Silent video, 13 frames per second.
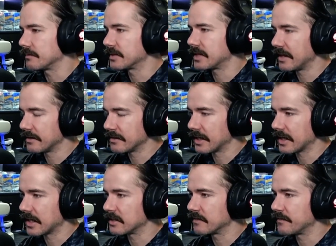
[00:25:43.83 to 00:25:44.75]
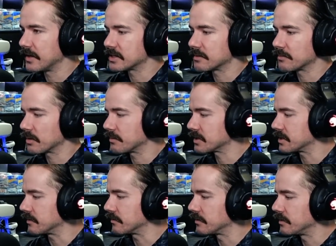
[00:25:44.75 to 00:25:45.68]
But then that kind of defeats the purpose
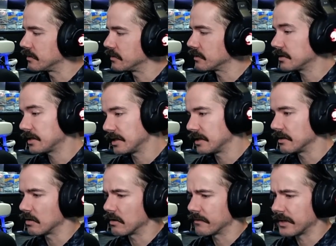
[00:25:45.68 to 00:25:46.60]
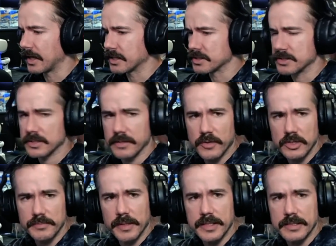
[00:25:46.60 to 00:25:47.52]
of getting the notifications in the
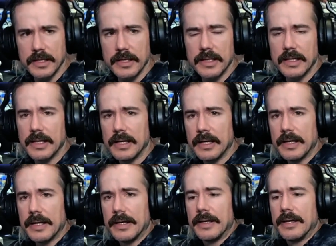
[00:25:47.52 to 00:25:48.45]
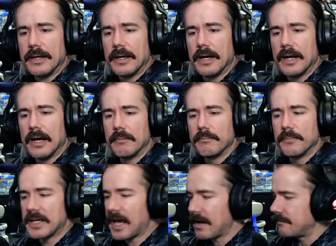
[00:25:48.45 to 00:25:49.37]
first place. But
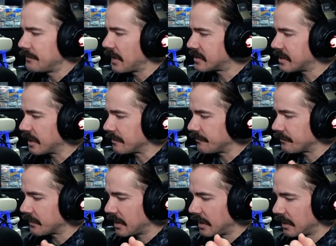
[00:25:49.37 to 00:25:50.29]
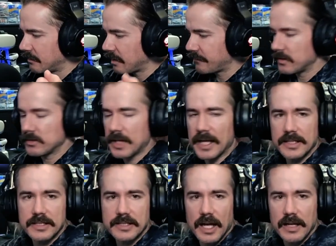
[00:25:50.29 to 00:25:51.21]
yeah, that's it. If you like
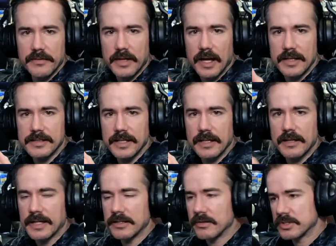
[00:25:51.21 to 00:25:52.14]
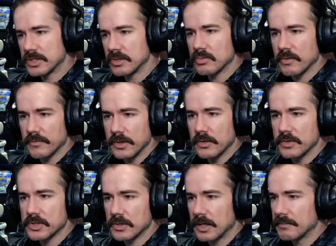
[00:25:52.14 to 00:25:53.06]
this kind of content, I don't do
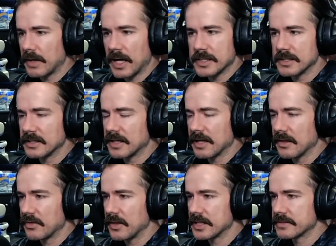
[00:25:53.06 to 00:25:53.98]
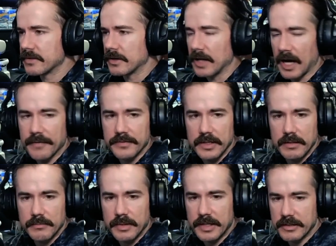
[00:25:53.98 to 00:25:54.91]
reviews or unboxing kind of things very
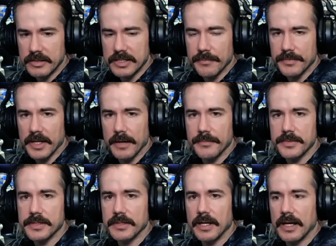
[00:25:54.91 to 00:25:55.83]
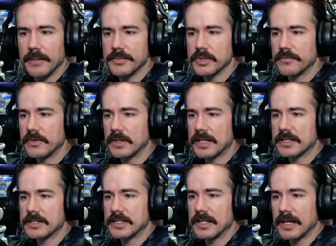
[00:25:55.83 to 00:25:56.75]
often, but I do sometimes. So if you like to
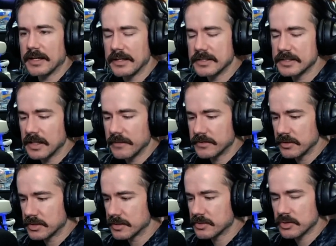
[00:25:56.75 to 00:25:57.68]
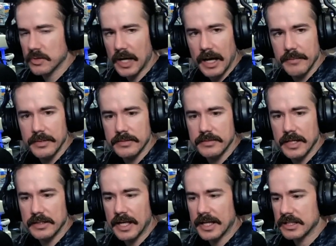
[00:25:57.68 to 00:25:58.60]
see that kind of stuff, do subscribe
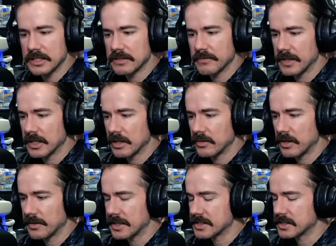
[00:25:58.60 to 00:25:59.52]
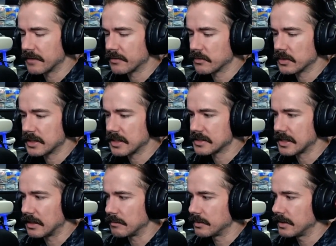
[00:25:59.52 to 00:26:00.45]
and like this video and all that stuff. It really does
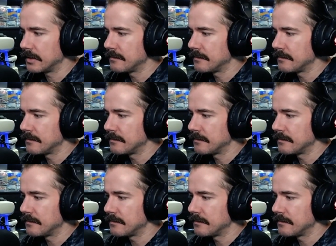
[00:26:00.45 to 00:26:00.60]
help.